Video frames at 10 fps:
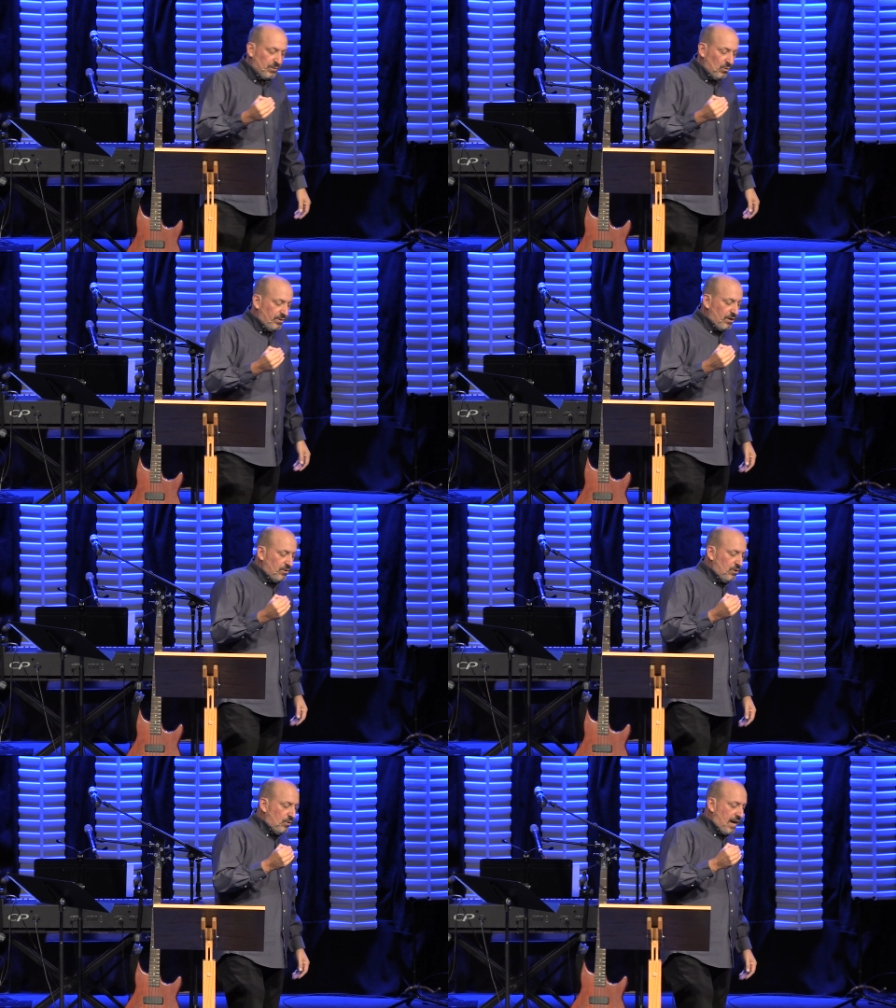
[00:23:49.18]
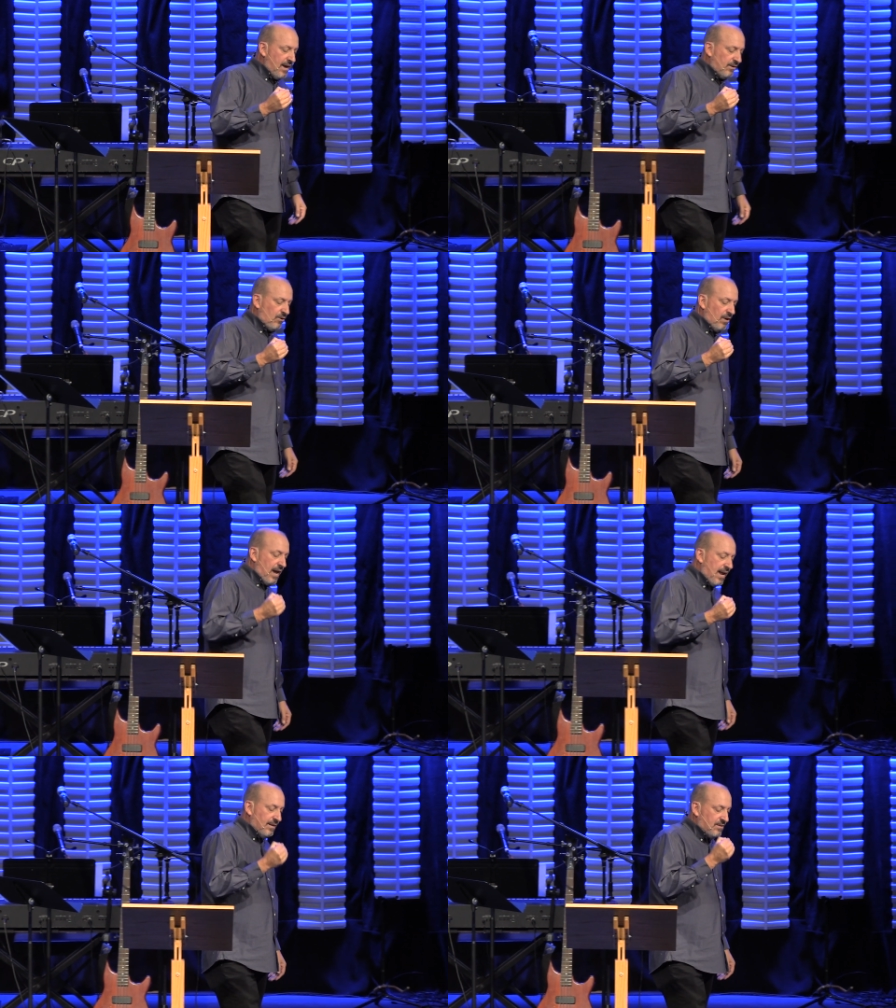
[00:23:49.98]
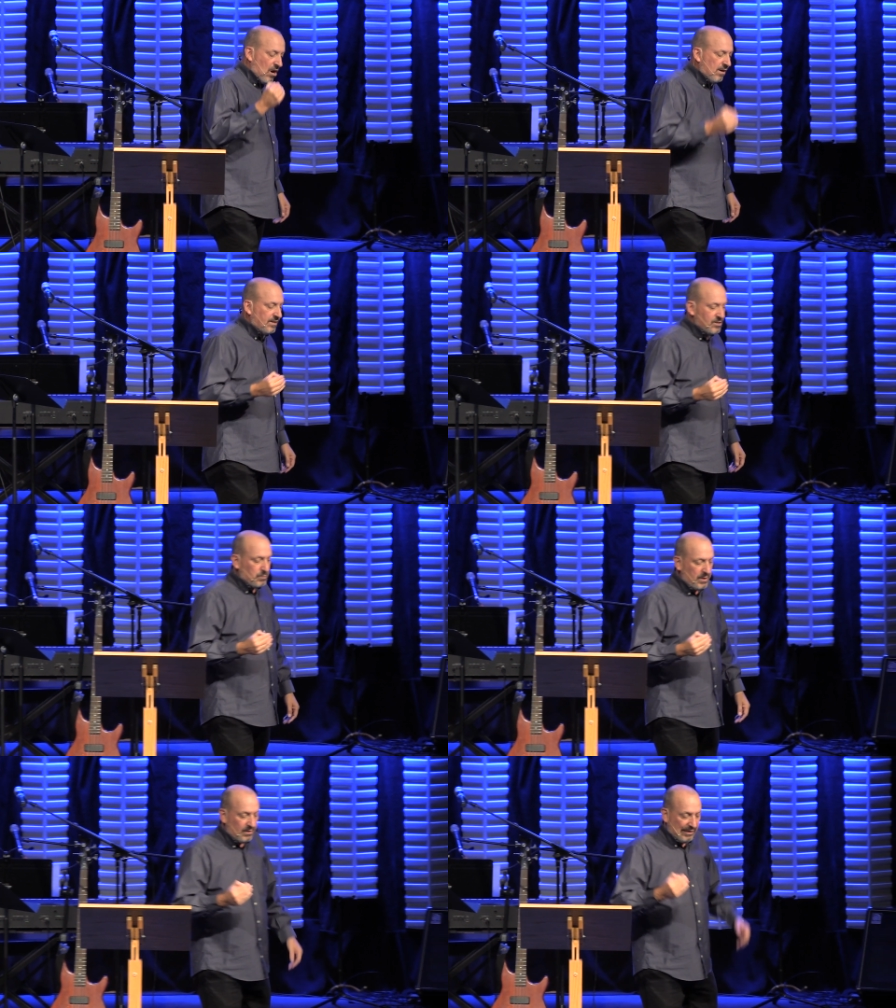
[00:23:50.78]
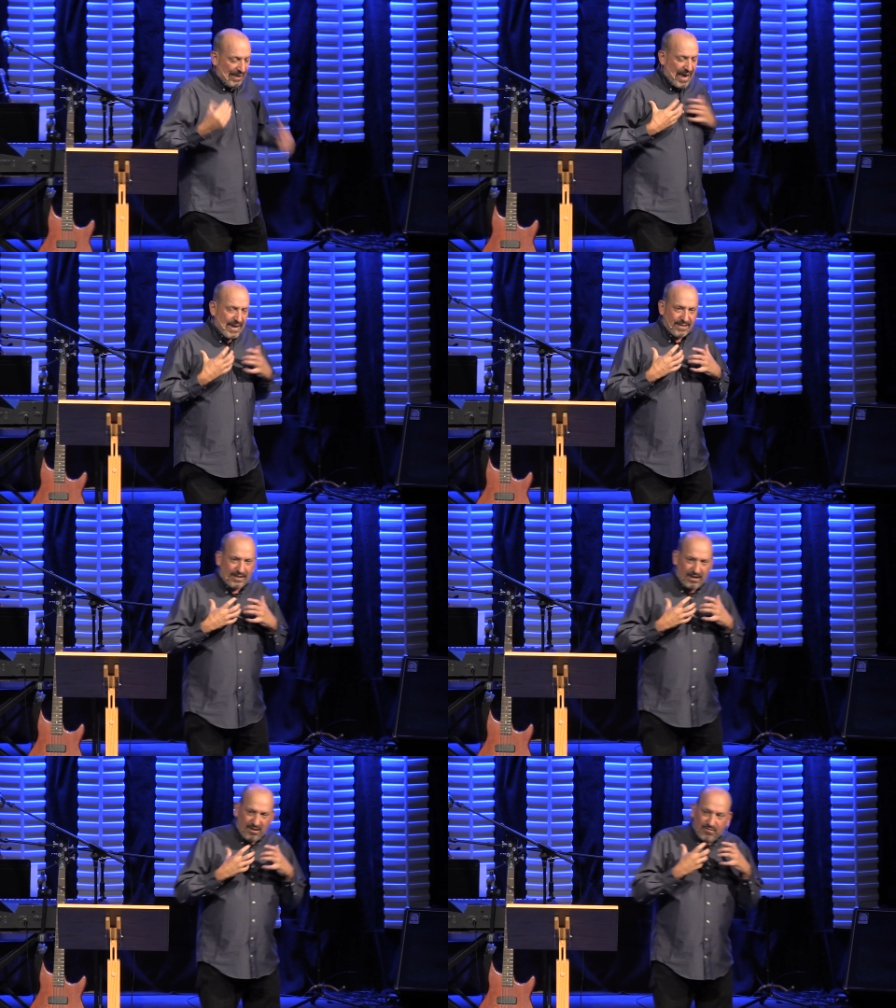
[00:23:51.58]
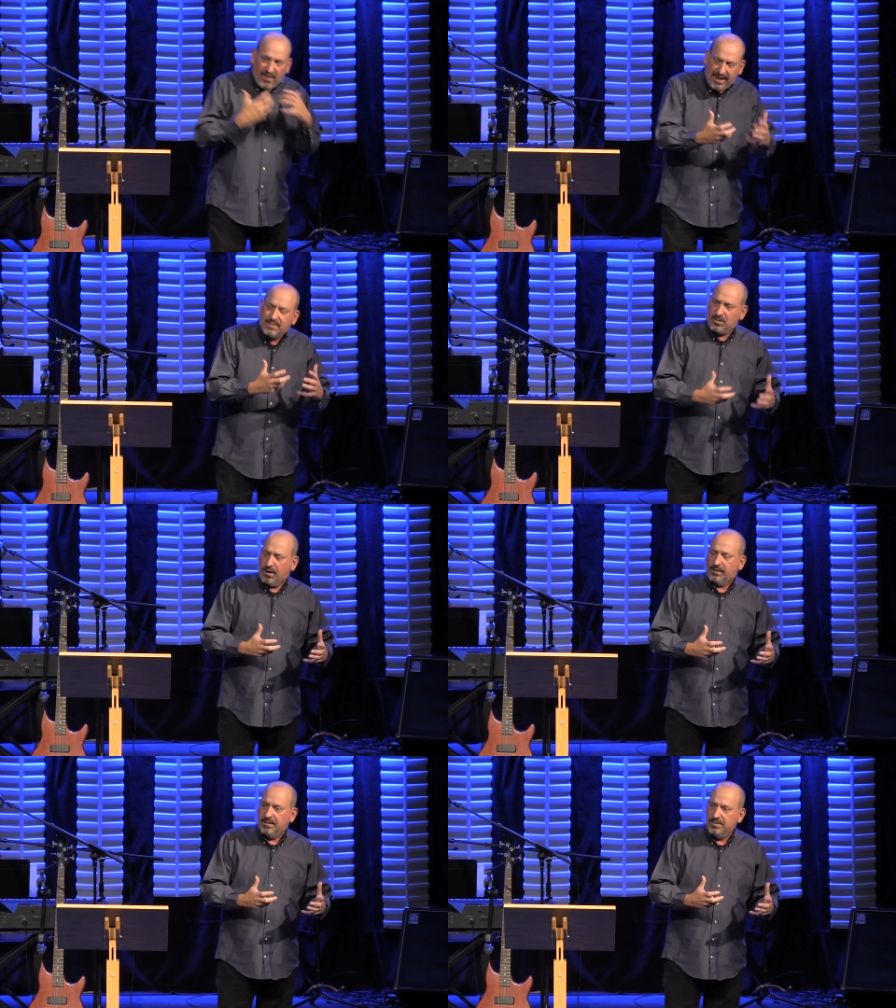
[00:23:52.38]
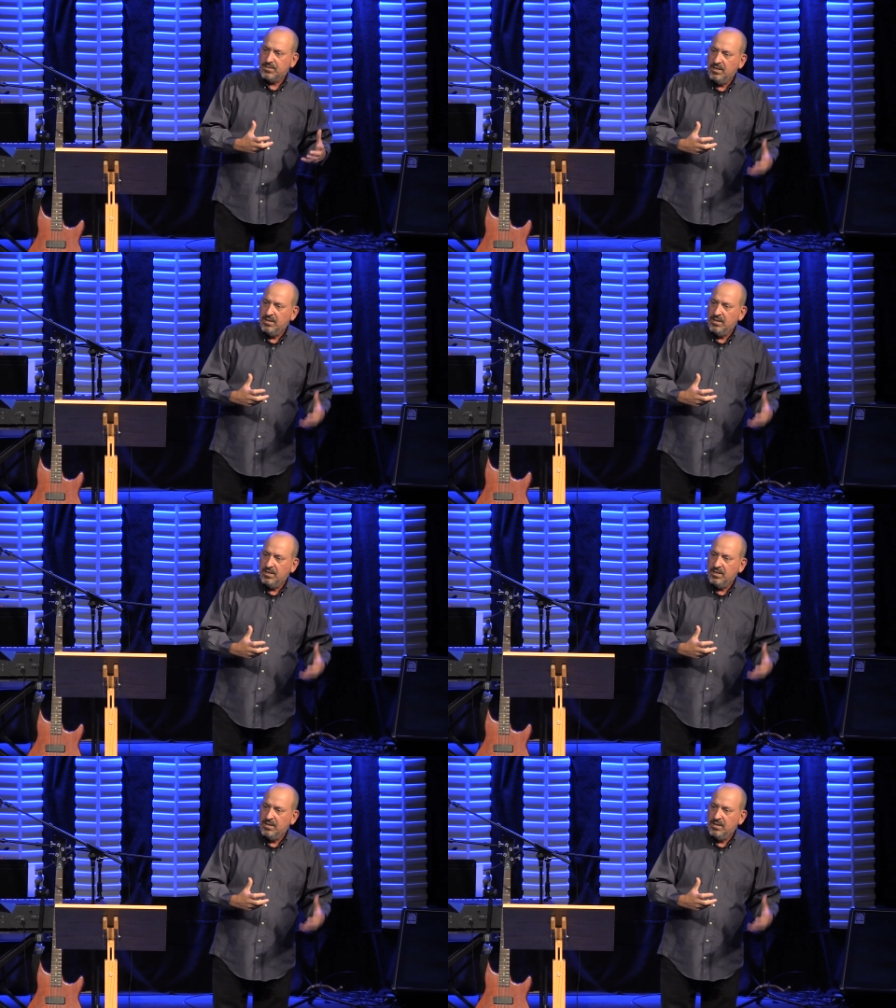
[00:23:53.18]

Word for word: there, you can't create darkness, but light can invade darkness.